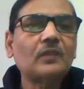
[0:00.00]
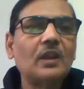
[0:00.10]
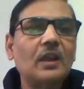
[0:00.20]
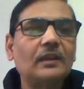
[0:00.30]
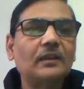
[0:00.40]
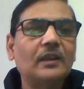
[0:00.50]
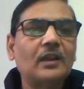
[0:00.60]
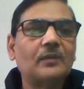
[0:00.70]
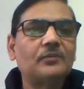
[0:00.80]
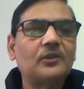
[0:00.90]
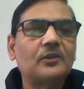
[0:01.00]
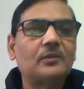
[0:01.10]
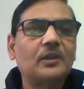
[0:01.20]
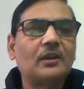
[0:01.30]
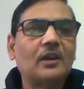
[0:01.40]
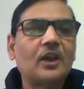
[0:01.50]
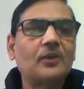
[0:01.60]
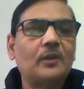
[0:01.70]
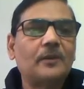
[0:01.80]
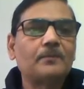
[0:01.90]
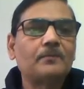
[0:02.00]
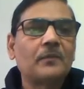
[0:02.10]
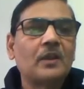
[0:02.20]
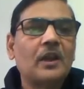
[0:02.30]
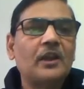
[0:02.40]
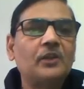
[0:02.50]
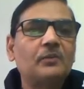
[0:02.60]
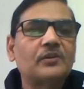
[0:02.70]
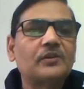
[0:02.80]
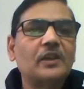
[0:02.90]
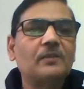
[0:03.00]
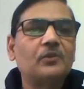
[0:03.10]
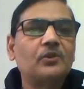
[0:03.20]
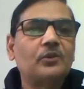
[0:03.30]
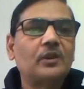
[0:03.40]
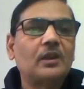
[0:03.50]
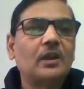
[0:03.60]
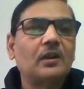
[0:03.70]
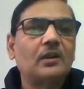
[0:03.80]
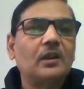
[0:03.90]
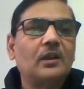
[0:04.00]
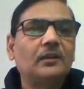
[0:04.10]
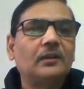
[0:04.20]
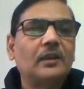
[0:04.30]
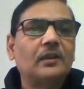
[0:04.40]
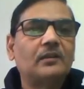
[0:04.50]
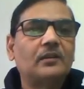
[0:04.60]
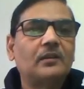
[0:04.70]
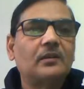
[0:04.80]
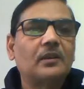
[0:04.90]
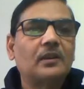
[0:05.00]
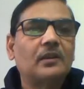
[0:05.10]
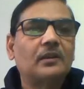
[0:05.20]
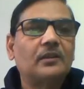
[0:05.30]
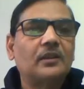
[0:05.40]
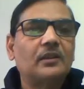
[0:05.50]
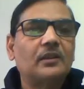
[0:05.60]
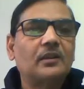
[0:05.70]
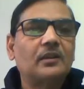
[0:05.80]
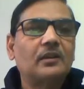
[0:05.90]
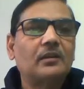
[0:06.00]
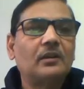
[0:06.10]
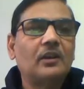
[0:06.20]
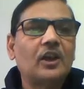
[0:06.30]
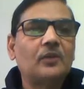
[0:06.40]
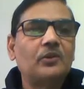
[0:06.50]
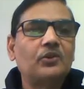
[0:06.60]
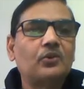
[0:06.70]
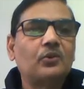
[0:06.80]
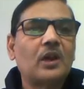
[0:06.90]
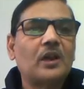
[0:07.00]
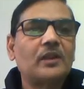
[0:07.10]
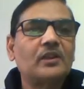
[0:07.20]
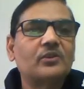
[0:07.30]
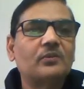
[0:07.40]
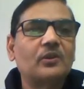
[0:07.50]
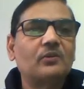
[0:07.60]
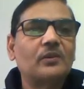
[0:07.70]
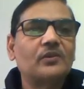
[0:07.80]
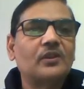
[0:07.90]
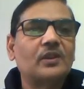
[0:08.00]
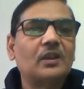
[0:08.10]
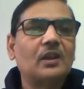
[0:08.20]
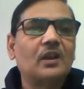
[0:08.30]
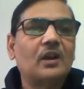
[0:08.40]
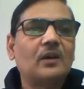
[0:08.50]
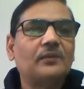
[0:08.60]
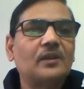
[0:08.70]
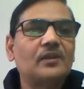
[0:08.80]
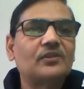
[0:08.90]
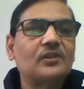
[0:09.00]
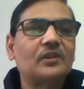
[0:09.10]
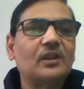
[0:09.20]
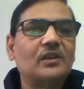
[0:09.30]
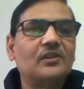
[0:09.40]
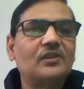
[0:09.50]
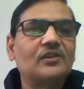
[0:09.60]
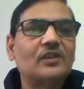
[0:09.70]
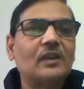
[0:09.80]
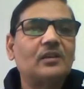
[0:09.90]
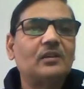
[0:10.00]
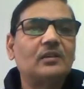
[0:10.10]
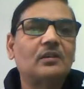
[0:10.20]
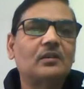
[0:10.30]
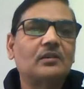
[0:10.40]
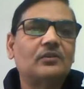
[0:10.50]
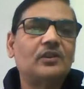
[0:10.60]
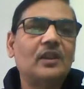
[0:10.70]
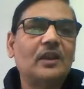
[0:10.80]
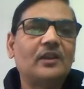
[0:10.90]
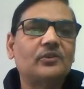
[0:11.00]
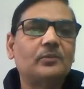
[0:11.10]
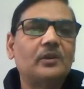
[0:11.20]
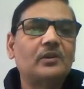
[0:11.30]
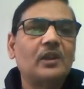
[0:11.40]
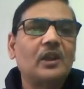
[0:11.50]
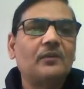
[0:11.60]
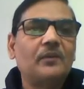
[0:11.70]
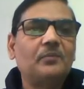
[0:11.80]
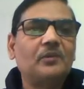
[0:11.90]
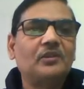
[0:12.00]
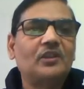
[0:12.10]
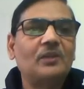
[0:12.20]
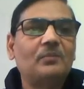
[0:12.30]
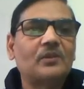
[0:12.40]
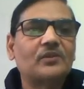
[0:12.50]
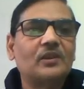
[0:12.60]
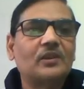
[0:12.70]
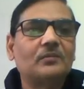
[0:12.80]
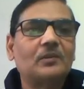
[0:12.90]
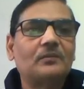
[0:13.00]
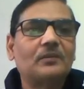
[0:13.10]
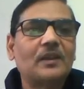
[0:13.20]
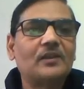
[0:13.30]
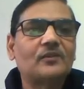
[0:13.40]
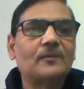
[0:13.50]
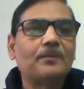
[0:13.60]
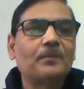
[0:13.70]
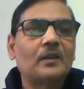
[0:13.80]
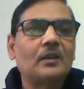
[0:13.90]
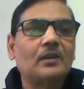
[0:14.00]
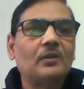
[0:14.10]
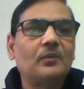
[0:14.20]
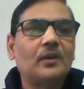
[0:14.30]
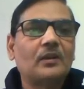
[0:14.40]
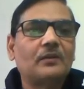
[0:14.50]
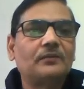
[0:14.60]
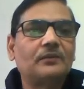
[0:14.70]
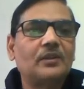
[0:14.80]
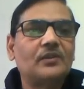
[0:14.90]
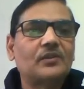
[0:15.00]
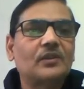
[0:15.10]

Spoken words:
and then observed their larvae. And he was able to record that the larvae showed highest frequency of EST, that is standard gene enhancement. 53% of the flies were of this